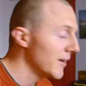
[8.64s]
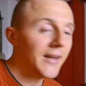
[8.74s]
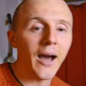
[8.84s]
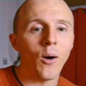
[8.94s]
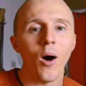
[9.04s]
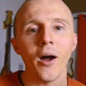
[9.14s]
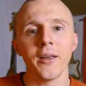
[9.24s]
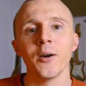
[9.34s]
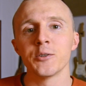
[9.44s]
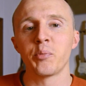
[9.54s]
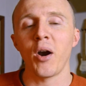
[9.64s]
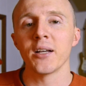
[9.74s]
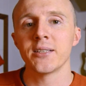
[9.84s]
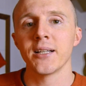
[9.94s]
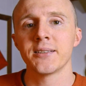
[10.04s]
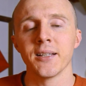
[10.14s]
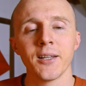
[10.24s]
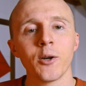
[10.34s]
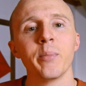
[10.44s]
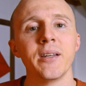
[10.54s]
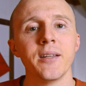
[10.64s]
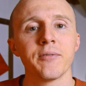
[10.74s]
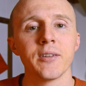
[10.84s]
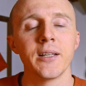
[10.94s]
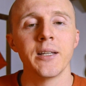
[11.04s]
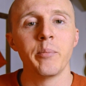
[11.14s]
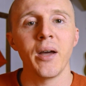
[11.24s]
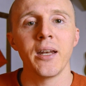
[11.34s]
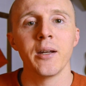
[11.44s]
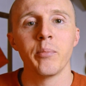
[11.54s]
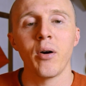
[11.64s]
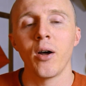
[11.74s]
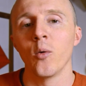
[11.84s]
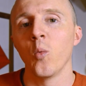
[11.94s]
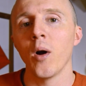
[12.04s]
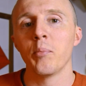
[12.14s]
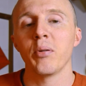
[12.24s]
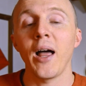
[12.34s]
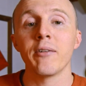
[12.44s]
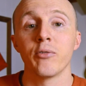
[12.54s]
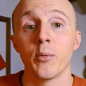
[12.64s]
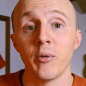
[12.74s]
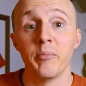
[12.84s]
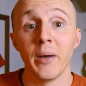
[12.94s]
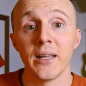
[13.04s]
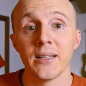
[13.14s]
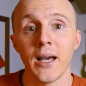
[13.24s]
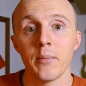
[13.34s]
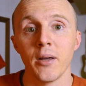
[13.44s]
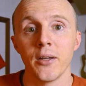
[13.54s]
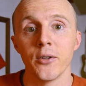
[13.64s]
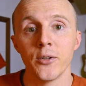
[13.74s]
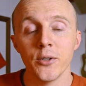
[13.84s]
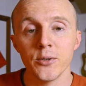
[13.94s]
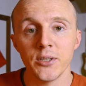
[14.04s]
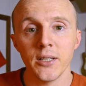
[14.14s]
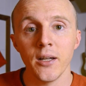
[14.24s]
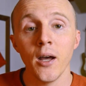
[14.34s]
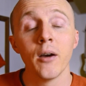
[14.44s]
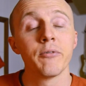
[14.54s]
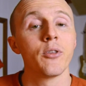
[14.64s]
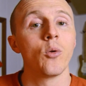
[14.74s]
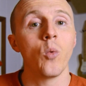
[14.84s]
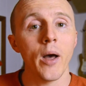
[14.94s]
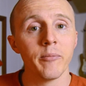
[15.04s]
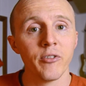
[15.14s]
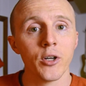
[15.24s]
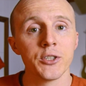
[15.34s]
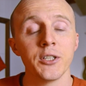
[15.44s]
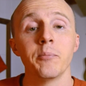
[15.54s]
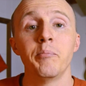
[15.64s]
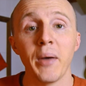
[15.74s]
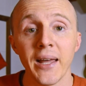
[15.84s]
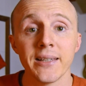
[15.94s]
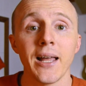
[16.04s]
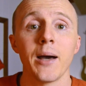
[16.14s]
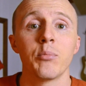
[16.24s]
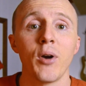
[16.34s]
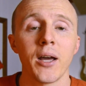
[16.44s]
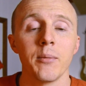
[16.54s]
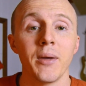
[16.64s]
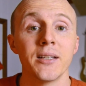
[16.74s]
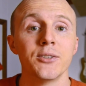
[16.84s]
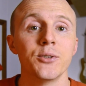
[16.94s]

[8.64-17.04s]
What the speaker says: Now, audio is processed a little bit differently depending upon what platform of BandLab that you're using. For the web version, BandLab recommends